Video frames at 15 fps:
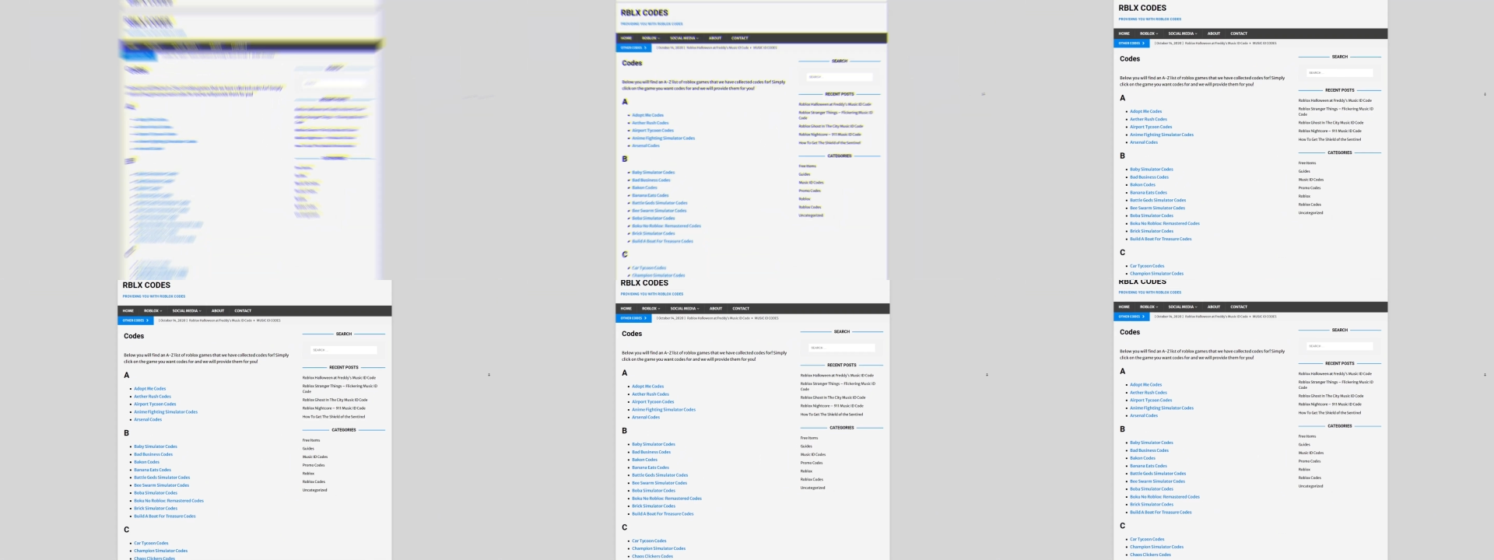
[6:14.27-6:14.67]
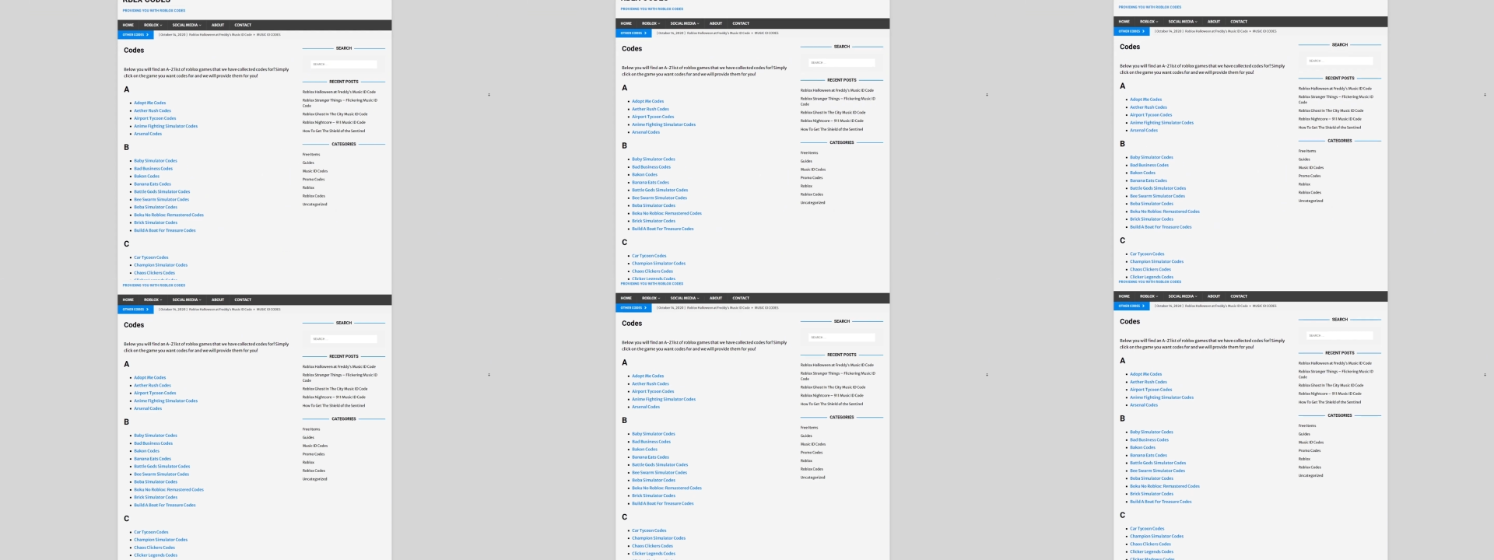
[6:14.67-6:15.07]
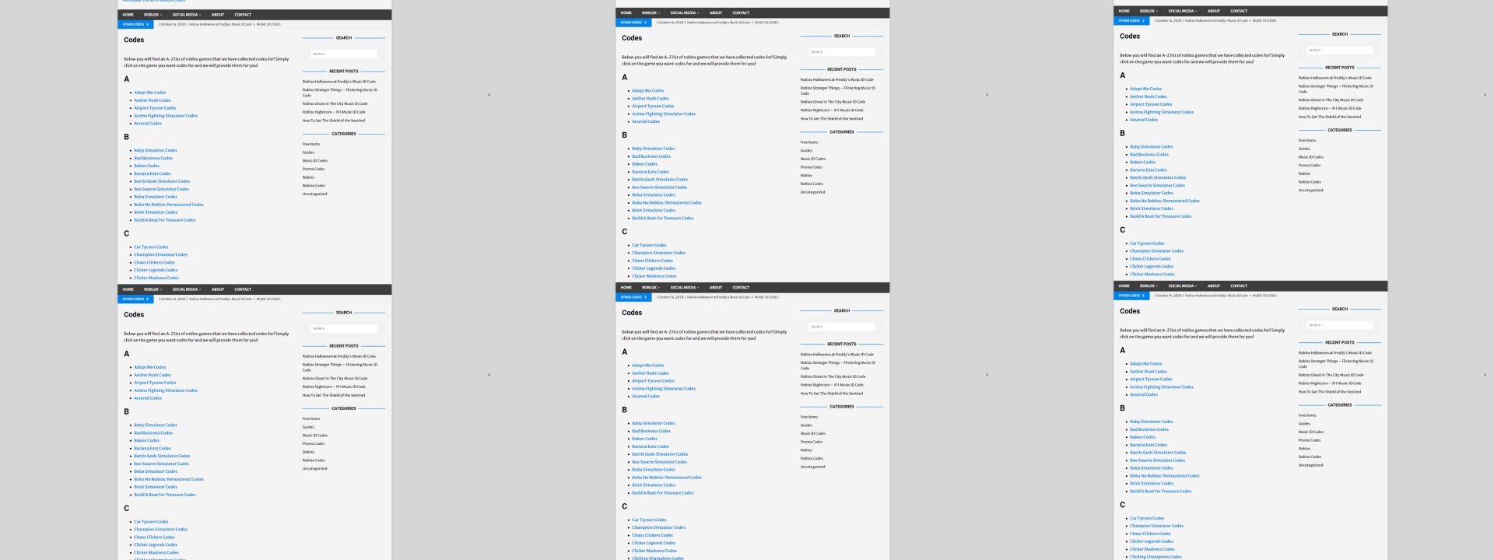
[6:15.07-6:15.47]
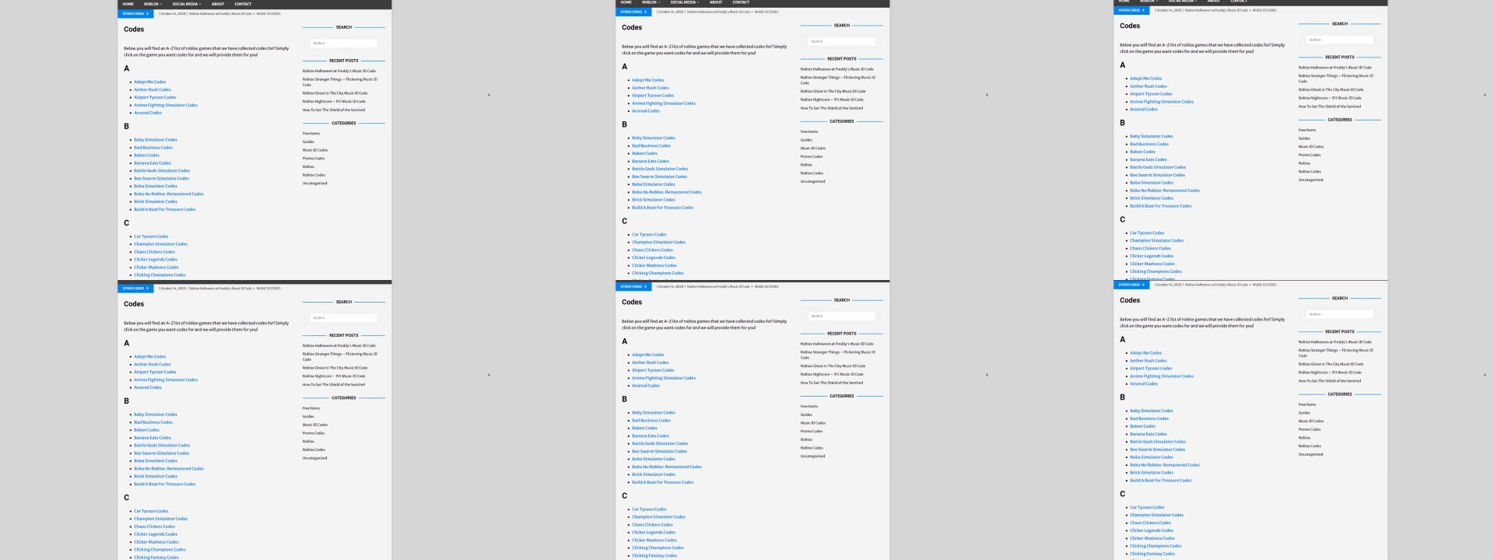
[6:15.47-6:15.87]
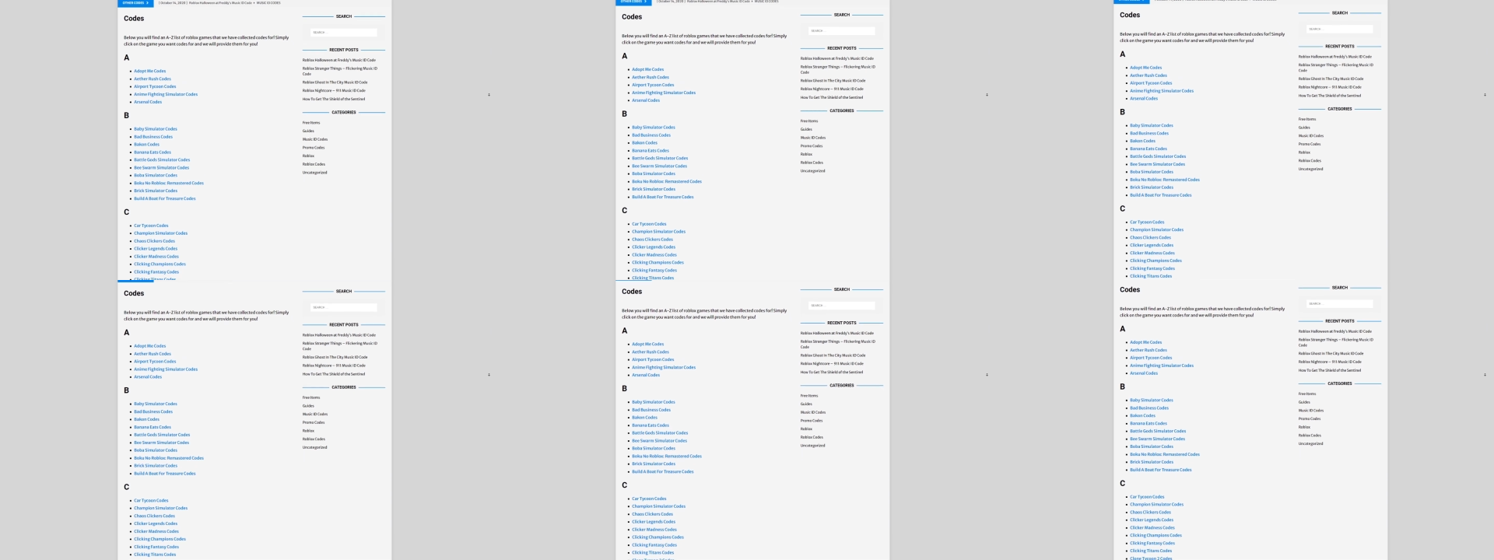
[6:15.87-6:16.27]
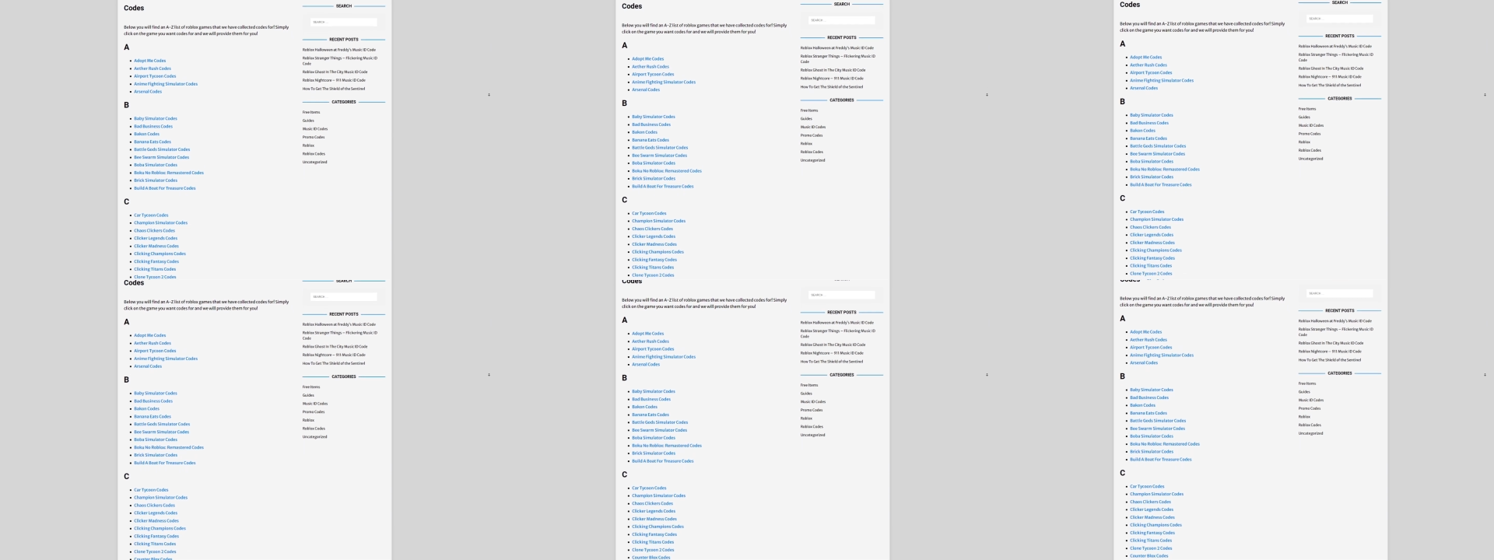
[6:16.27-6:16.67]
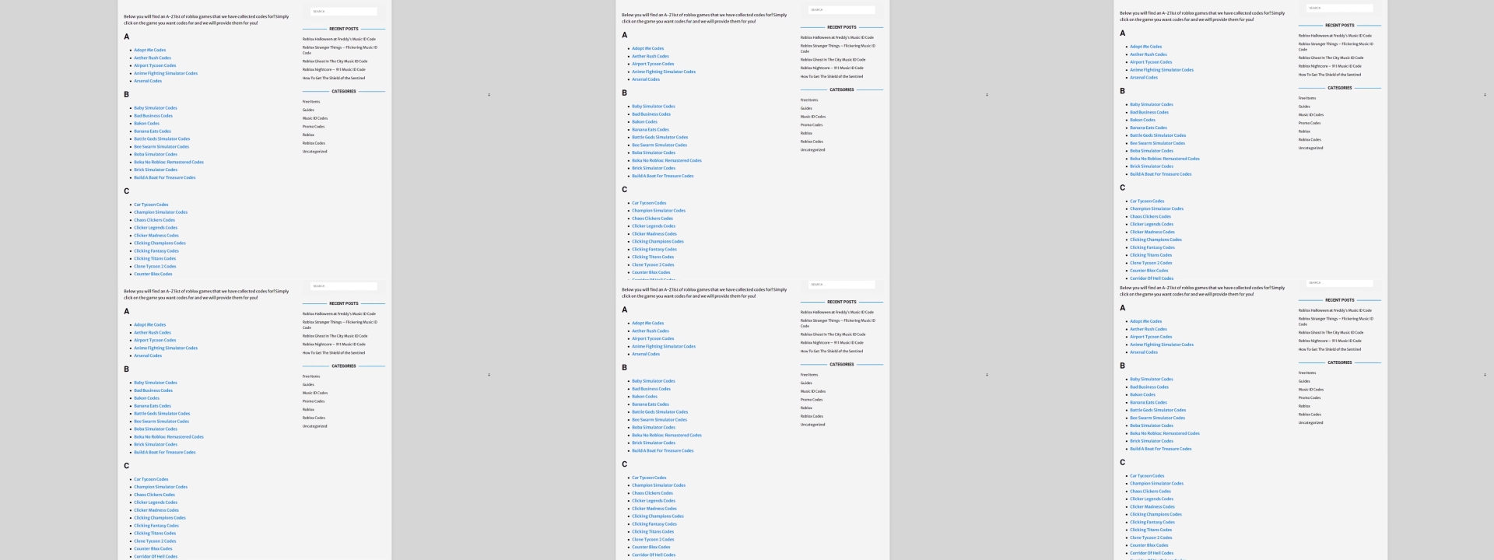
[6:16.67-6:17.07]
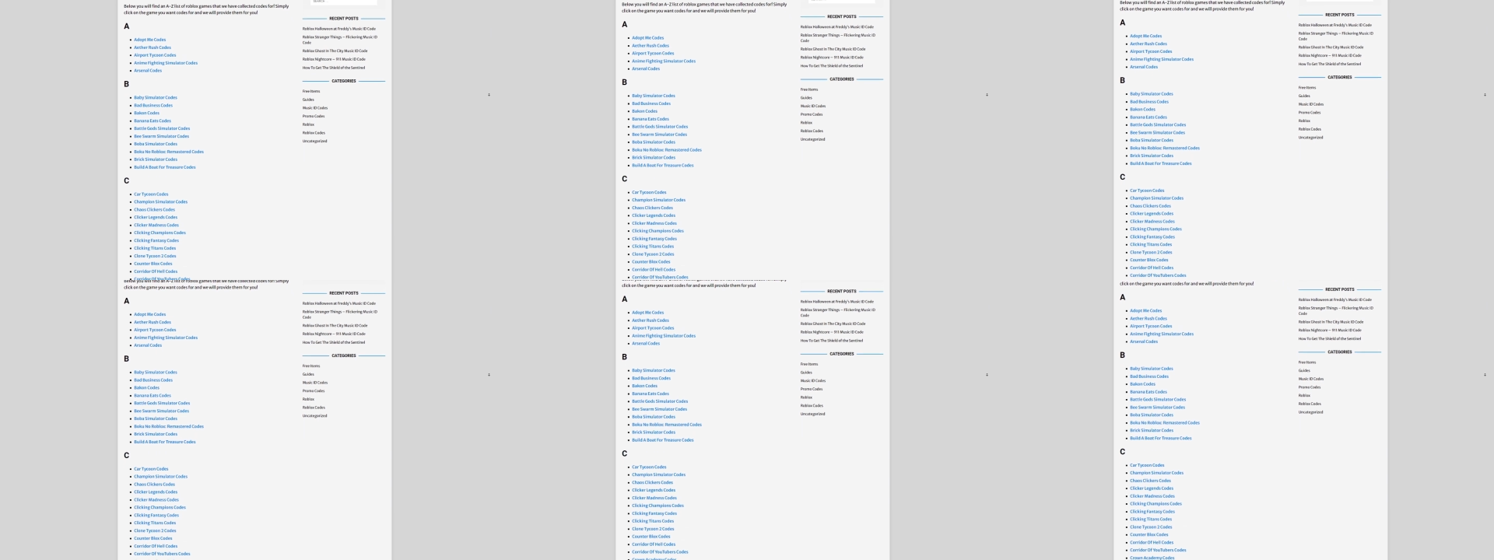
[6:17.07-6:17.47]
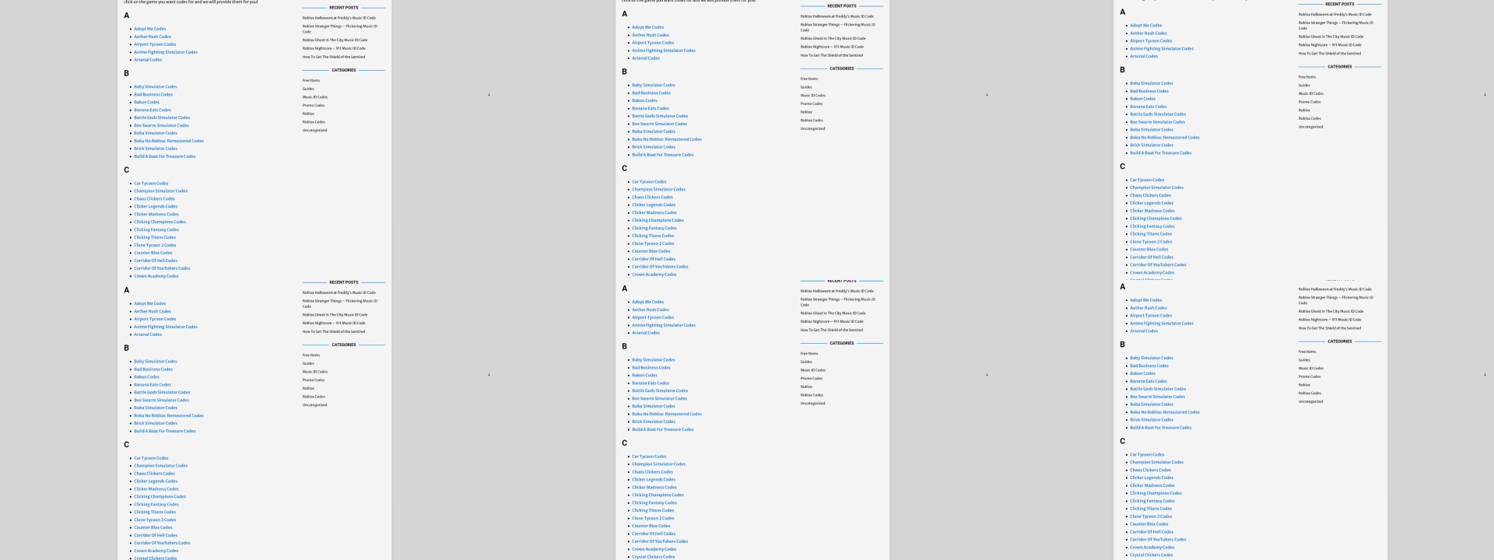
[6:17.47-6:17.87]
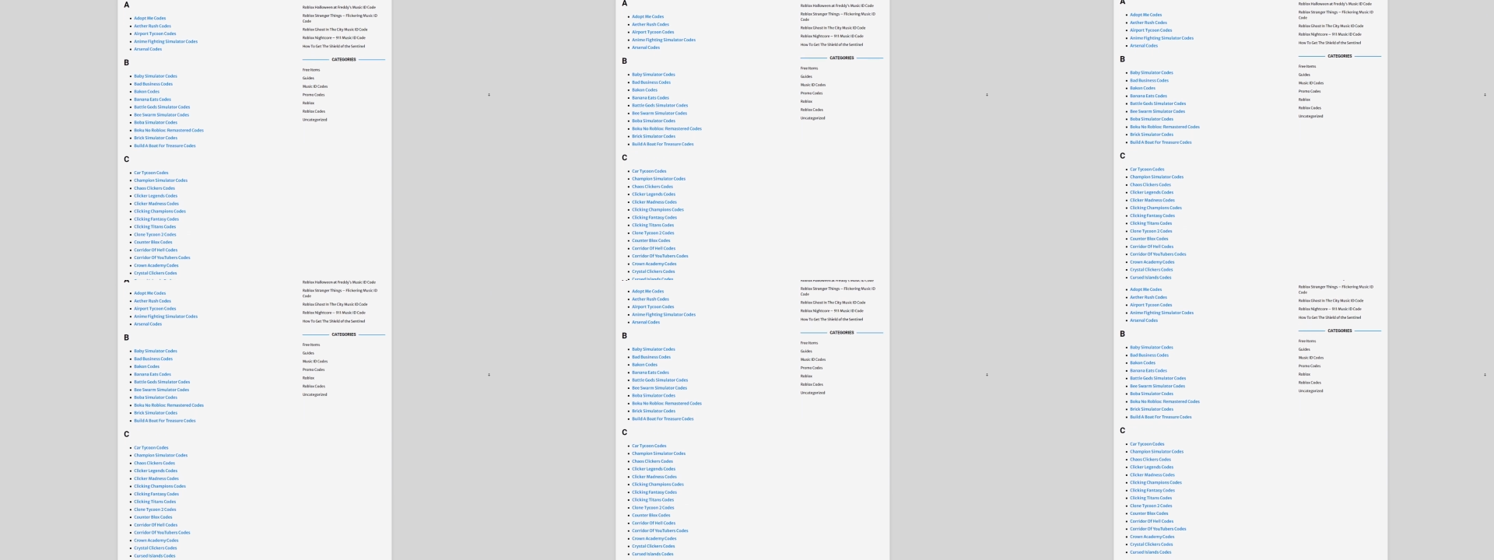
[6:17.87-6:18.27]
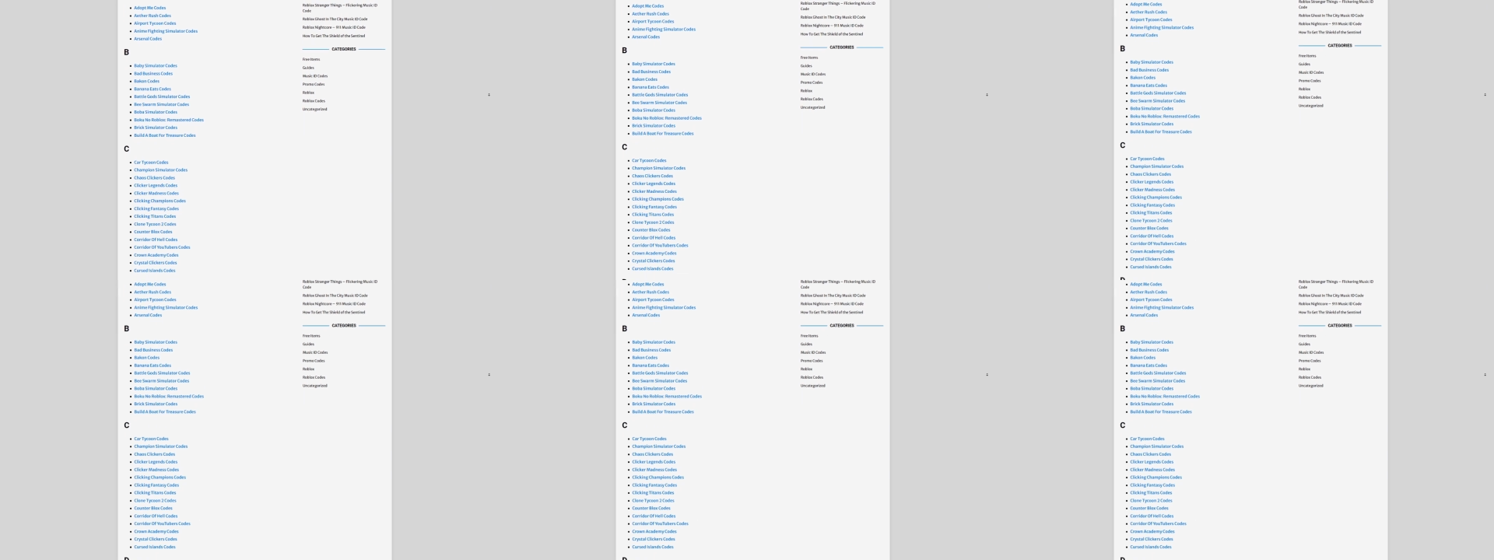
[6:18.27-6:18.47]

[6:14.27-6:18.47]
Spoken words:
Nobody's mouth can be seen.